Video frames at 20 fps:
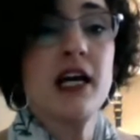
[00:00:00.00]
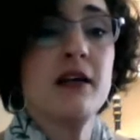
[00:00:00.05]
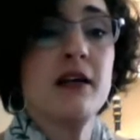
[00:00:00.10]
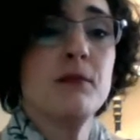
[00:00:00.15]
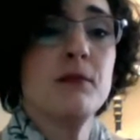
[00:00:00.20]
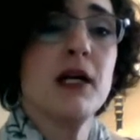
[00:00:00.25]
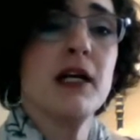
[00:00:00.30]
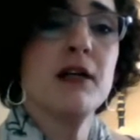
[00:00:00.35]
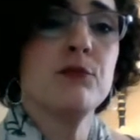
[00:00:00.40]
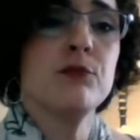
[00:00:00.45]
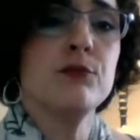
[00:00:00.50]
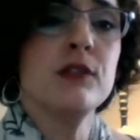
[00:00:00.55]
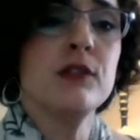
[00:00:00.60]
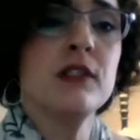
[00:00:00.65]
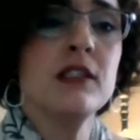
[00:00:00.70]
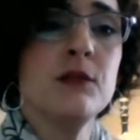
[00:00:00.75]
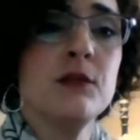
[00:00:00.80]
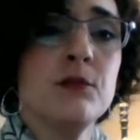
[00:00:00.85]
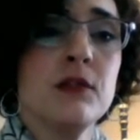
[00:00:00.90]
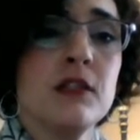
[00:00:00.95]
I
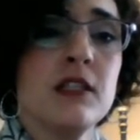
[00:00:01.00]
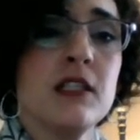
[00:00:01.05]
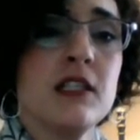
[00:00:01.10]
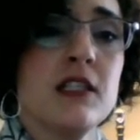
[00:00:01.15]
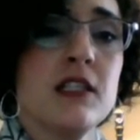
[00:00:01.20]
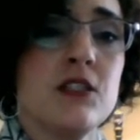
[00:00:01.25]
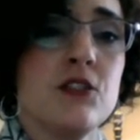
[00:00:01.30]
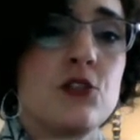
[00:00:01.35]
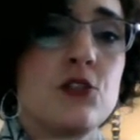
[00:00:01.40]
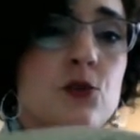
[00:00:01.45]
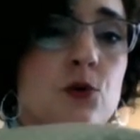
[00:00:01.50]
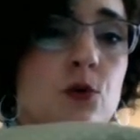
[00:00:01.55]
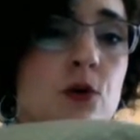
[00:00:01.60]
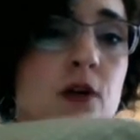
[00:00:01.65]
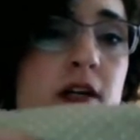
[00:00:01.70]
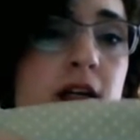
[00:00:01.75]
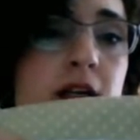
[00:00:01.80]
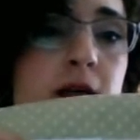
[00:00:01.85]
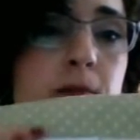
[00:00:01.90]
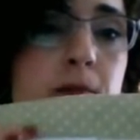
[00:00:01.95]
really, really
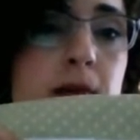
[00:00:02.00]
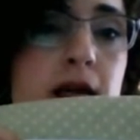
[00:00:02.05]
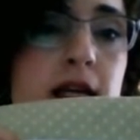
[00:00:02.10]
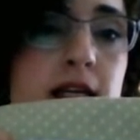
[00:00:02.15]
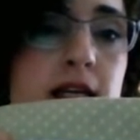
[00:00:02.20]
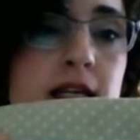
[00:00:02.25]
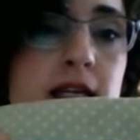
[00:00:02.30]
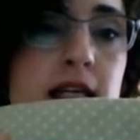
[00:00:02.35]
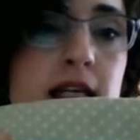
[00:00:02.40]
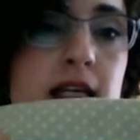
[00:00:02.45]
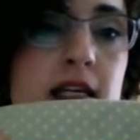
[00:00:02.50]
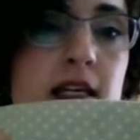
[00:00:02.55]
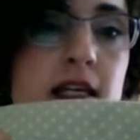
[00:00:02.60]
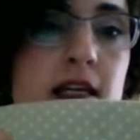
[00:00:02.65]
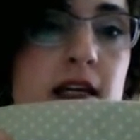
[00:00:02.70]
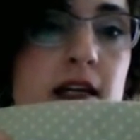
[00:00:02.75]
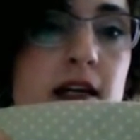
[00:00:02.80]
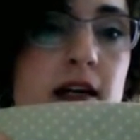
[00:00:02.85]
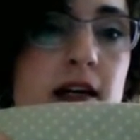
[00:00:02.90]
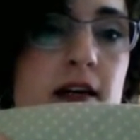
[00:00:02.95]
enjoy
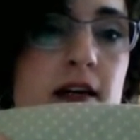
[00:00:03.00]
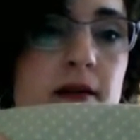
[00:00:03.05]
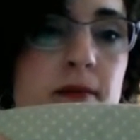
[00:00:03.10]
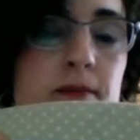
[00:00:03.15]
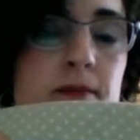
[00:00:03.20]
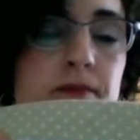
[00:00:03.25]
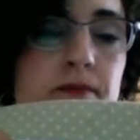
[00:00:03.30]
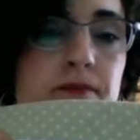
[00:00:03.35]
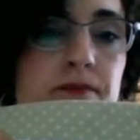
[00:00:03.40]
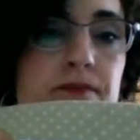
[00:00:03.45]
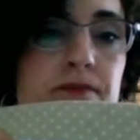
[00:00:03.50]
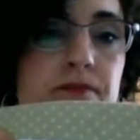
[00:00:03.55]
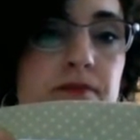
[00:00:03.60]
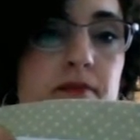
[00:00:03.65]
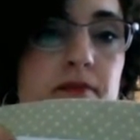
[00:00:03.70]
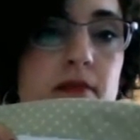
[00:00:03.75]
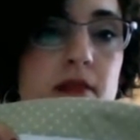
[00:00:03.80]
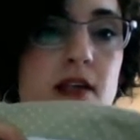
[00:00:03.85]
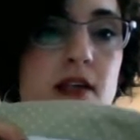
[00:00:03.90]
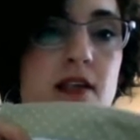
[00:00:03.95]
making
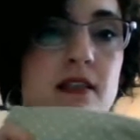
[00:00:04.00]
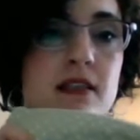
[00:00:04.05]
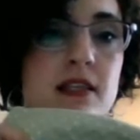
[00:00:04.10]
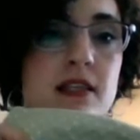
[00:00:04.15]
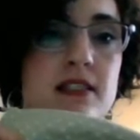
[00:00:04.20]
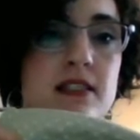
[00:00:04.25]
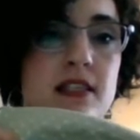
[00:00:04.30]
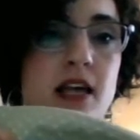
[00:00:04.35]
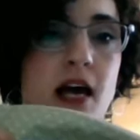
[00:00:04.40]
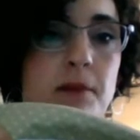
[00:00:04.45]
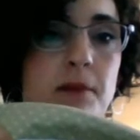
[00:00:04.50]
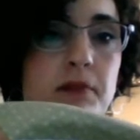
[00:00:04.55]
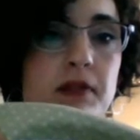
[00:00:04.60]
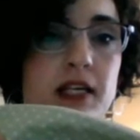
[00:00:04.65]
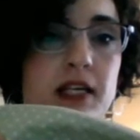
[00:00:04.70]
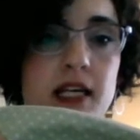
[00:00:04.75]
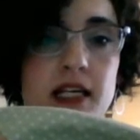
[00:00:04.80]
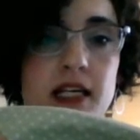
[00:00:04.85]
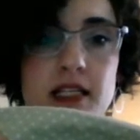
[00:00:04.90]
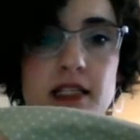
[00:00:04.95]
these
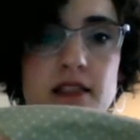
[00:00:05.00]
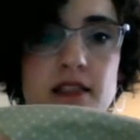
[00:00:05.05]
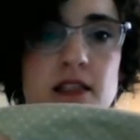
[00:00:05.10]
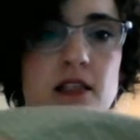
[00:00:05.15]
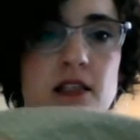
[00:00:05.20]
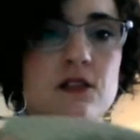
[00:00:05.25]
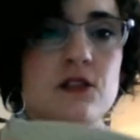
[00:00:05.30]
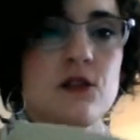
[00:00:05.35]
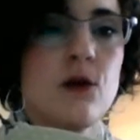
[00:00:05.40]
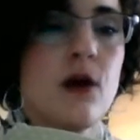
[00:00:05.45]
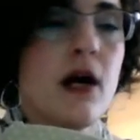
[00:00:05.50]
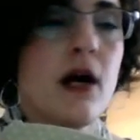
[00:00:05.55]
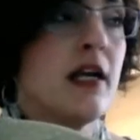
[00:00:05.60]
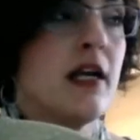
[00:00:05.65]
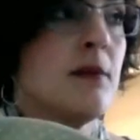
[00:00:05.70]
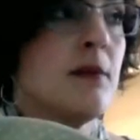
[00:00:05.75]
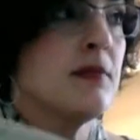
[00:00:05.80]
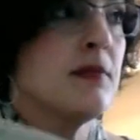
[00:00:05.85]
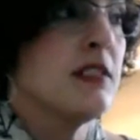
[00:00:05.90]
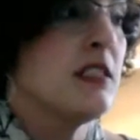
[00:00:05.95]
appliques. So I
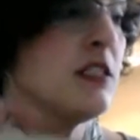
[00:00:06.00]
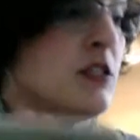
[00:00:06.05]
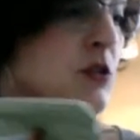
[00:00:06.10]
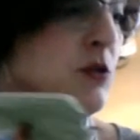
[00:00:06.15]
am going to